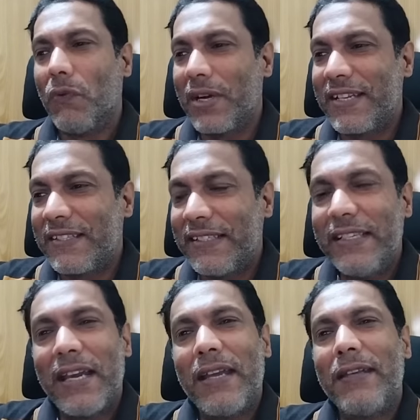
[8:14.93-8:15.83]
What is
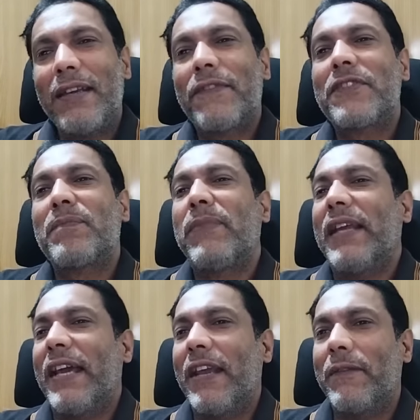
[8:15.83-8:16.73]
ENDF's
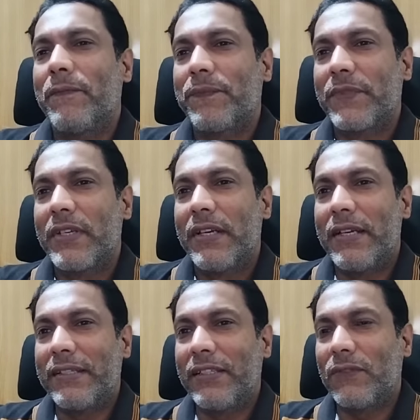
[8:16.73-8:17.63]
plan?
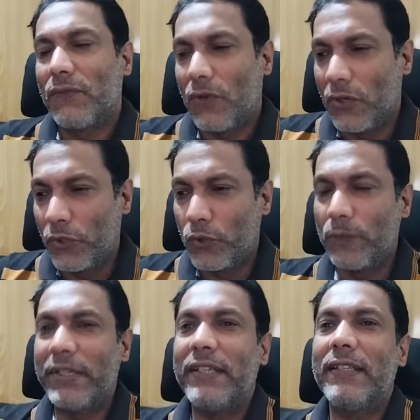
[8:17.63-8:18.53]
Does it want
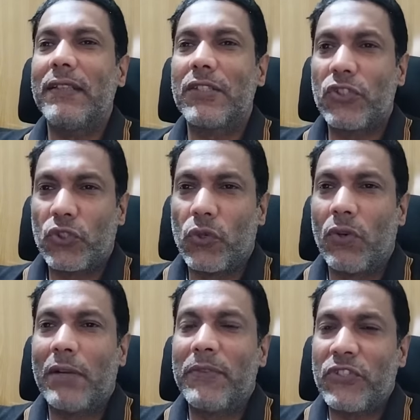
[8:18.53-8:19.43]
to be the
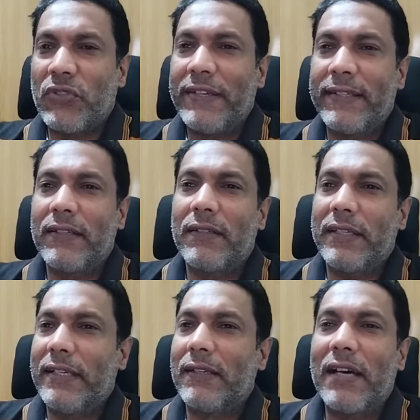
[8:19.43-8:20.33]
sole
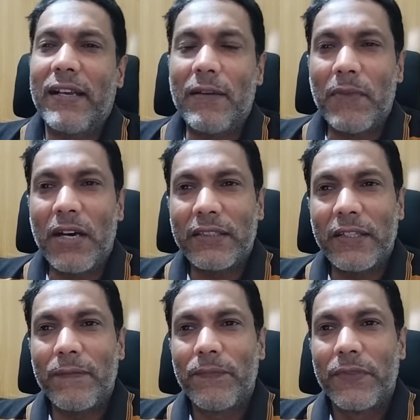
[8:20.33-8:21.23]
administrator in Raya
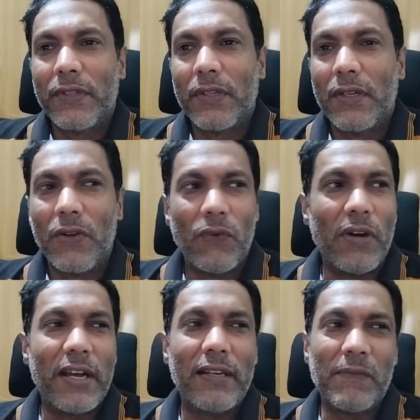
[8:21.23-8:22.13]
Alamata
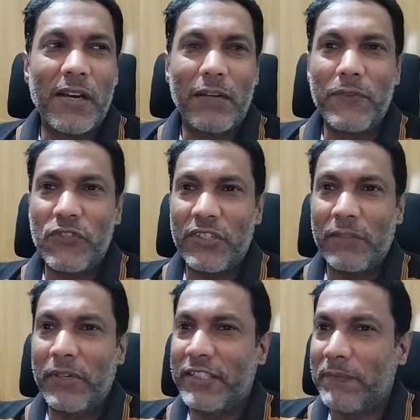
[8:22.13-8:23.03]
while Amhara
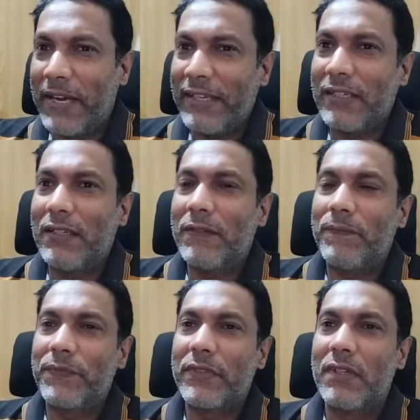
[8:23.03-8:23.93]
administration has been dismantled,
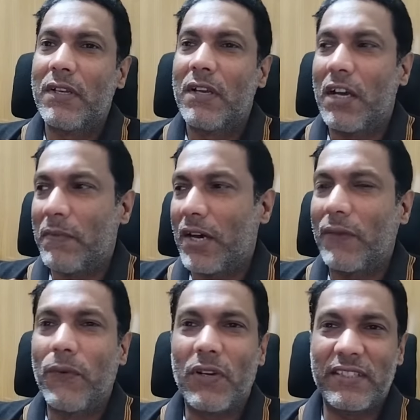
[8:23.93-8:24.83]

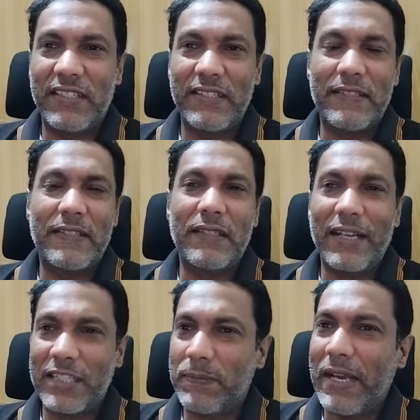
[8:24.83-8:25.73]
Amhara forces
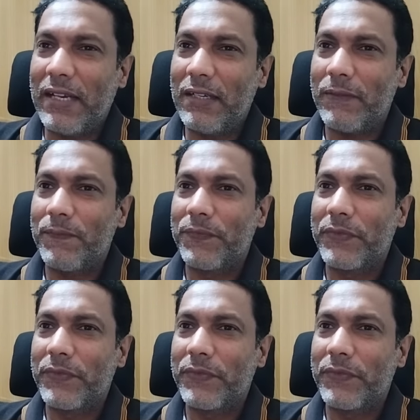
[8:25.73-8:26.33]
expelled?